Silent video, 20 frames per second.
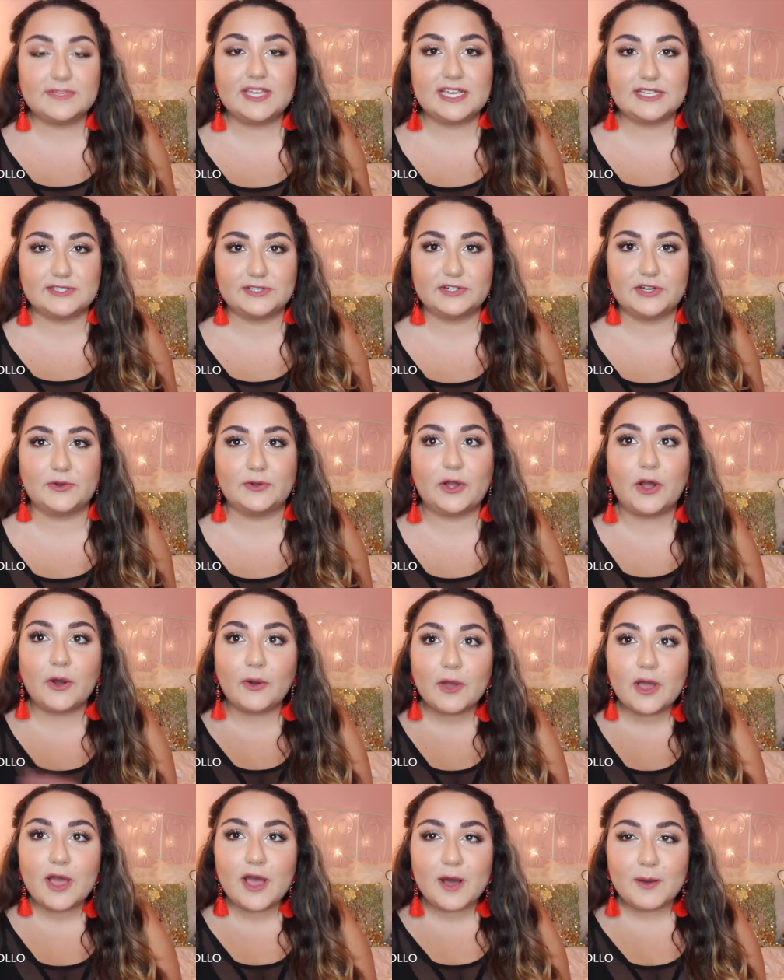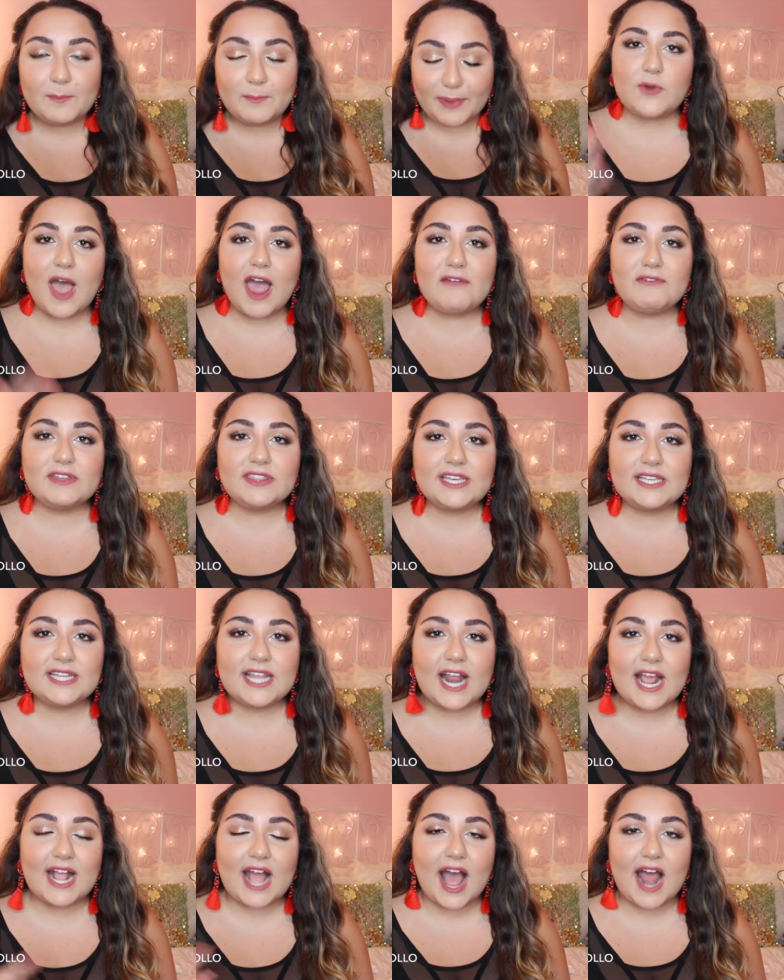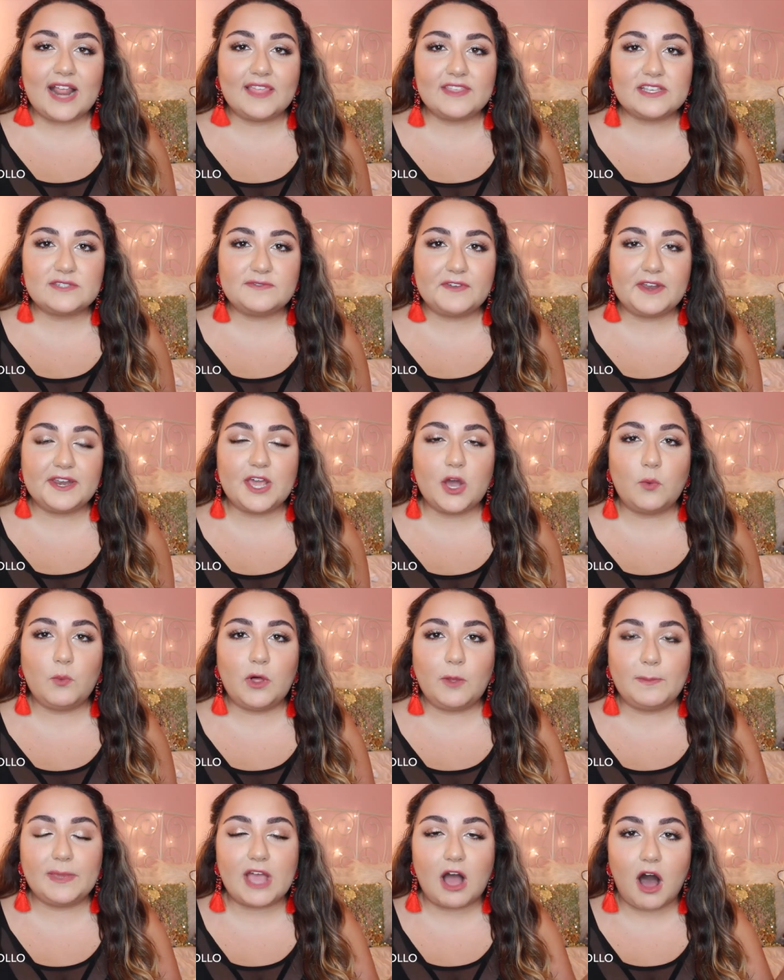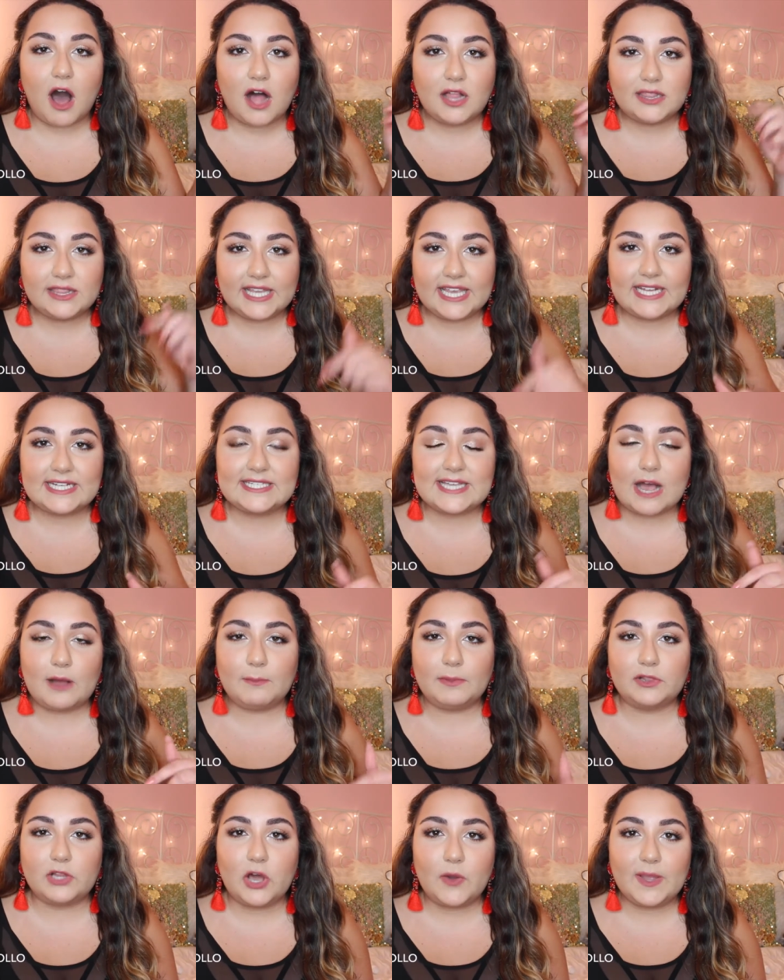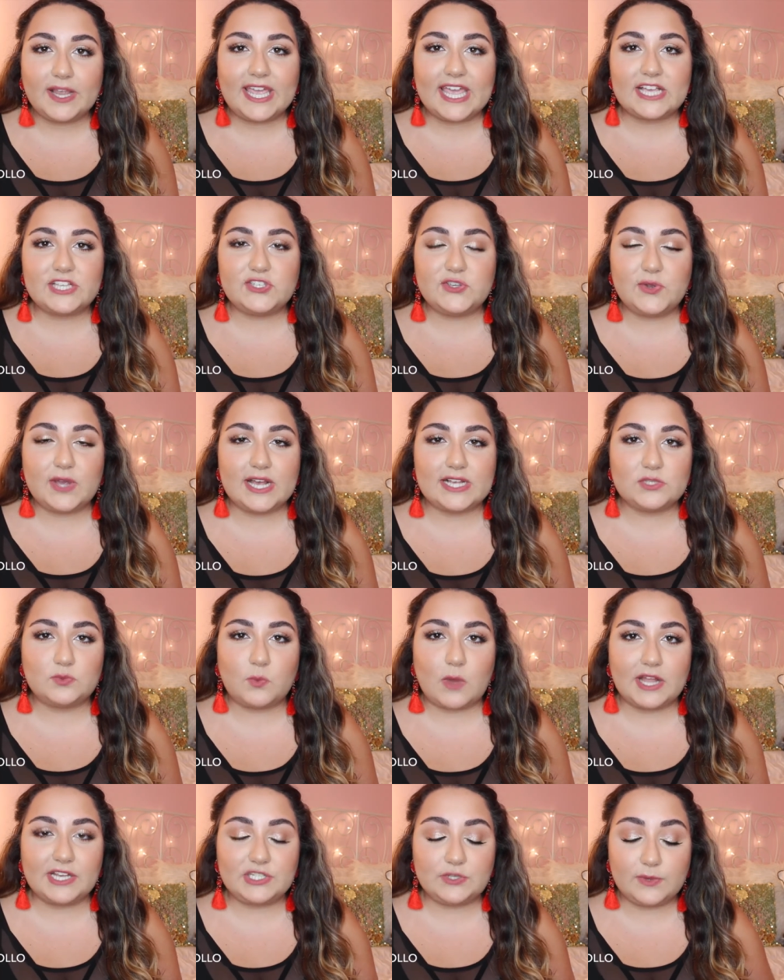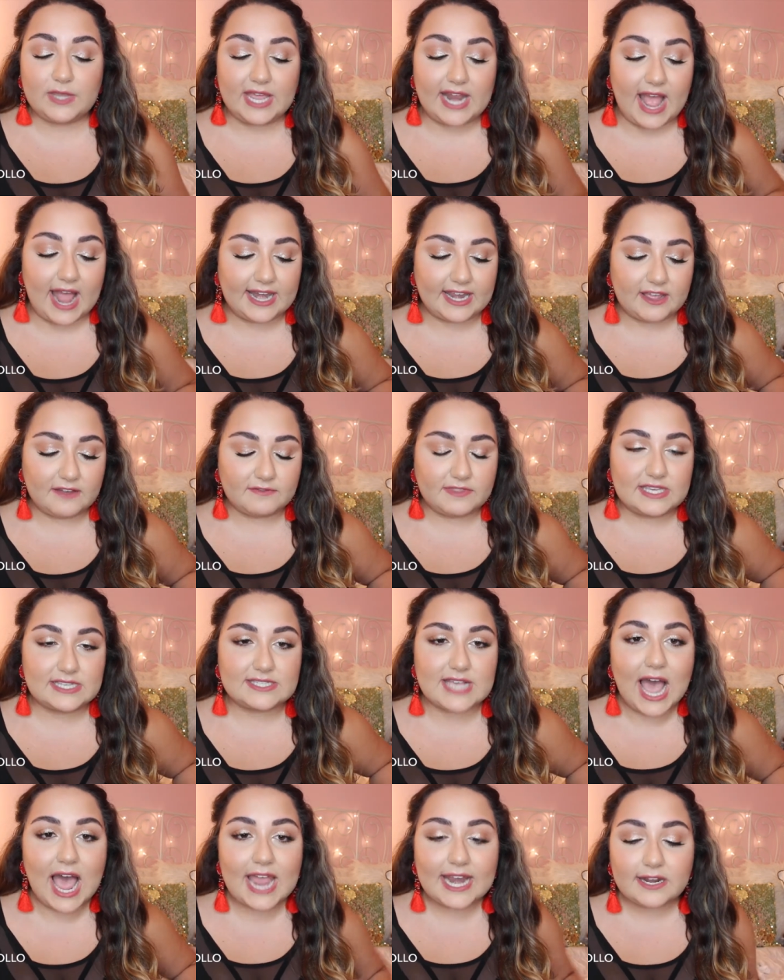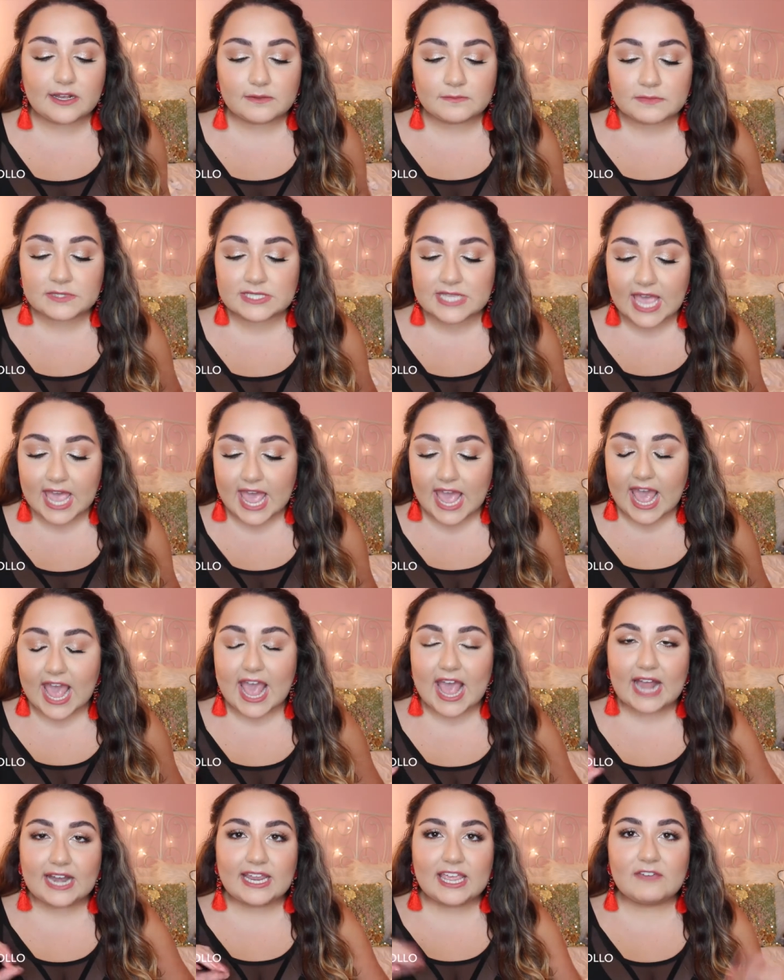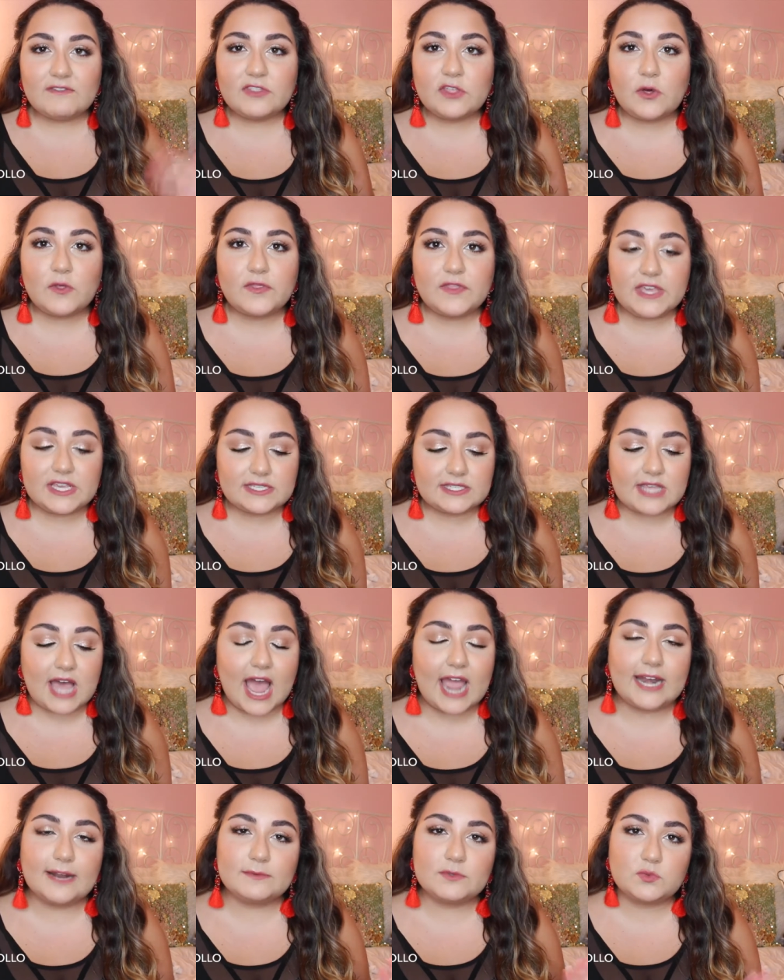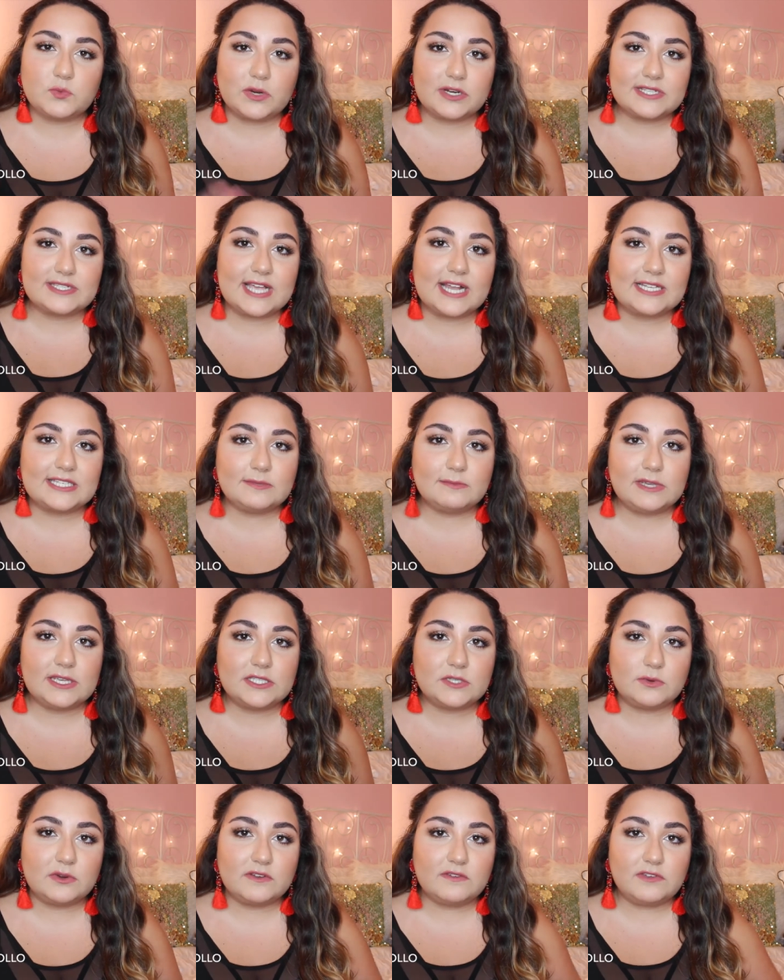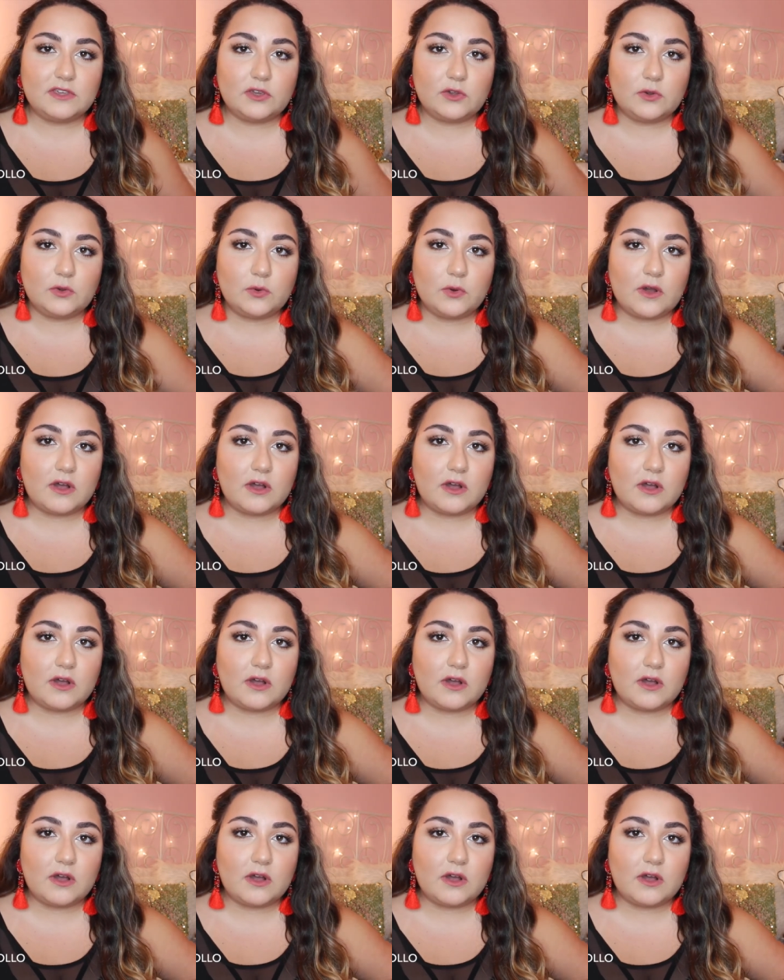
is a no-go. So everything that I got in this video will be all linked down below in case you guys want to get any of these items. And even though these items were sent to me to review